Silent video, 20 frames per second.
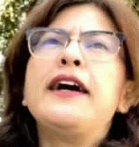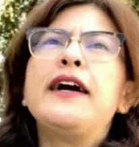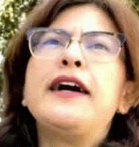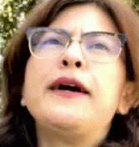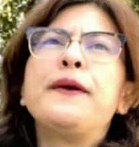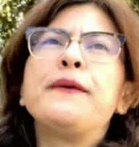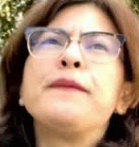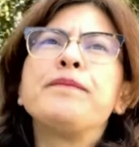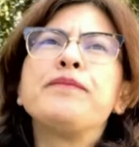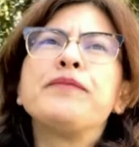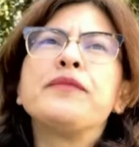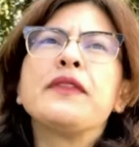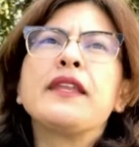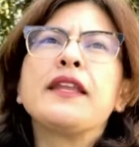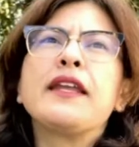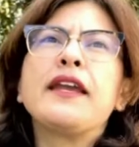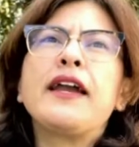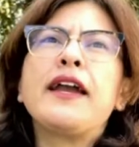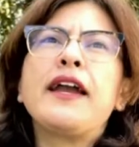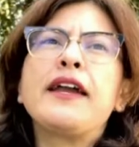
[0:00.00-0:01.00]

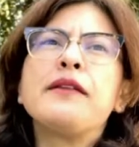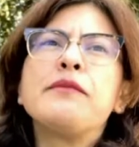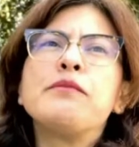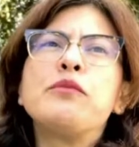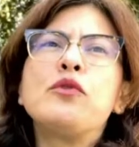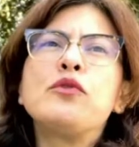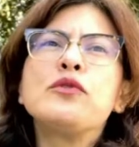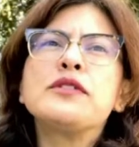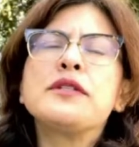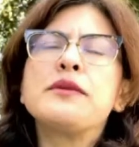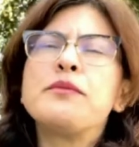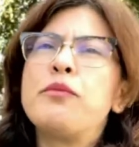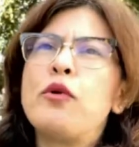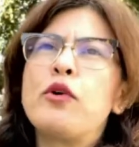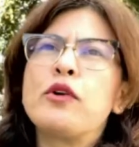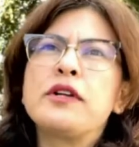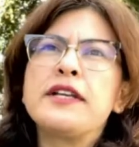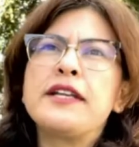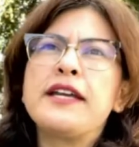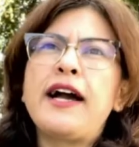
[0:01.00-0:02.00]
And most
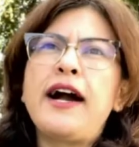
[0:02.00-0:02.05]
importantly,